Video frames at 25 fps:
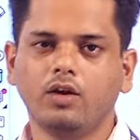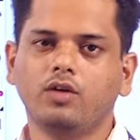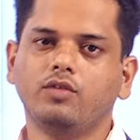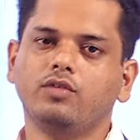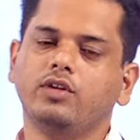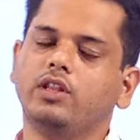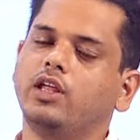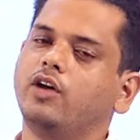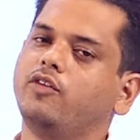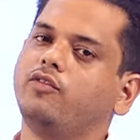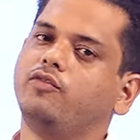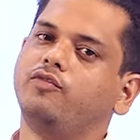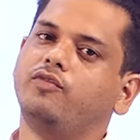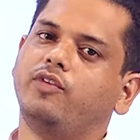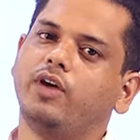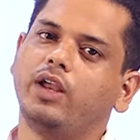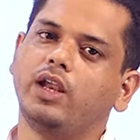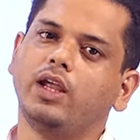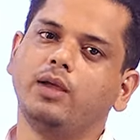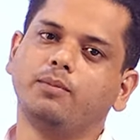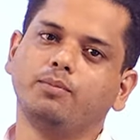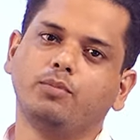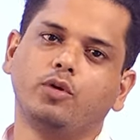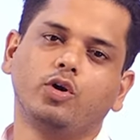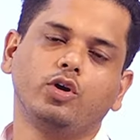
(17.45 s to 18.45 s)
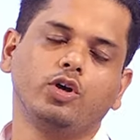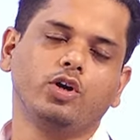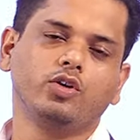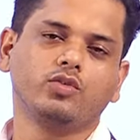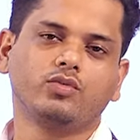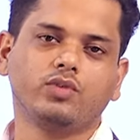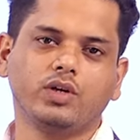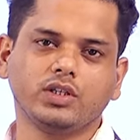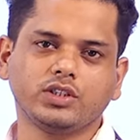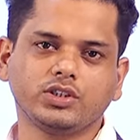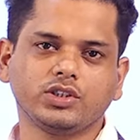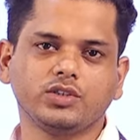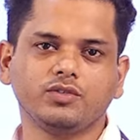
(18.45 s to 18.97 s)
with a very important
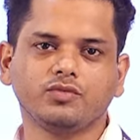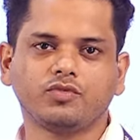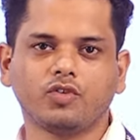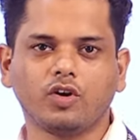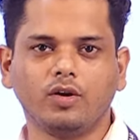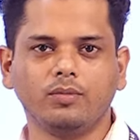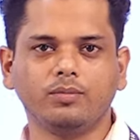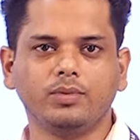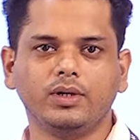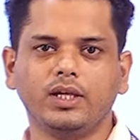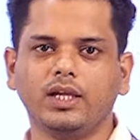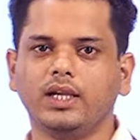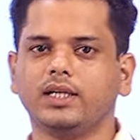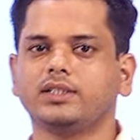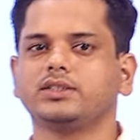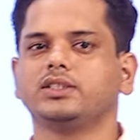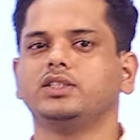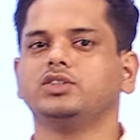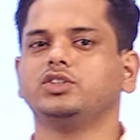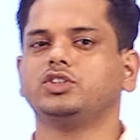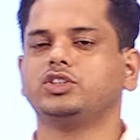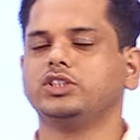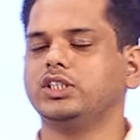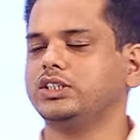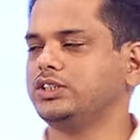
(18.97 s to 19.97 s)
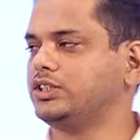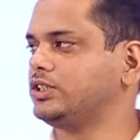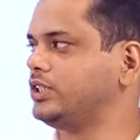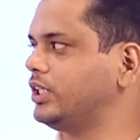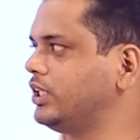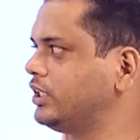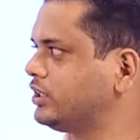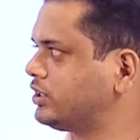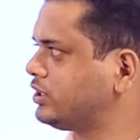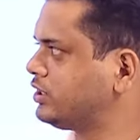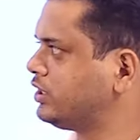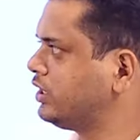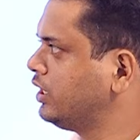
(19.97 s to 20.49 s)
question from direction sense
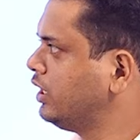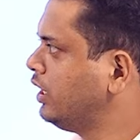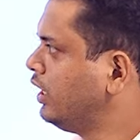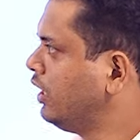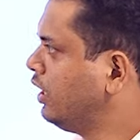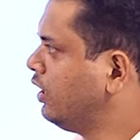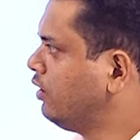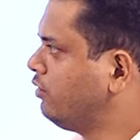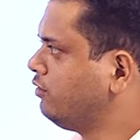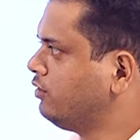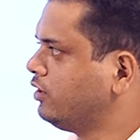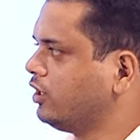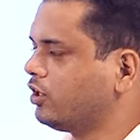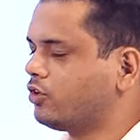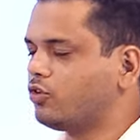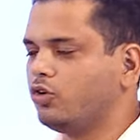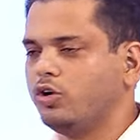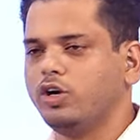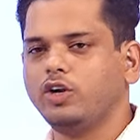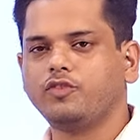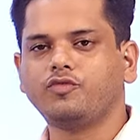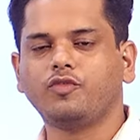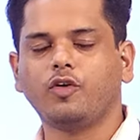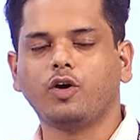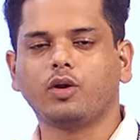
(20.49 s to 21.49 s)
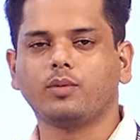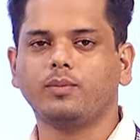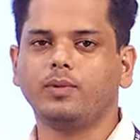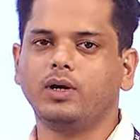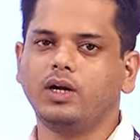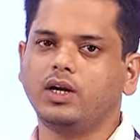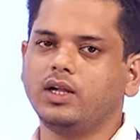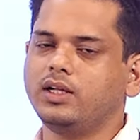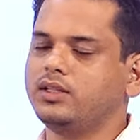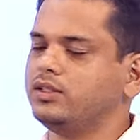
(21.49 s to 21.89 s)
test with a coded format.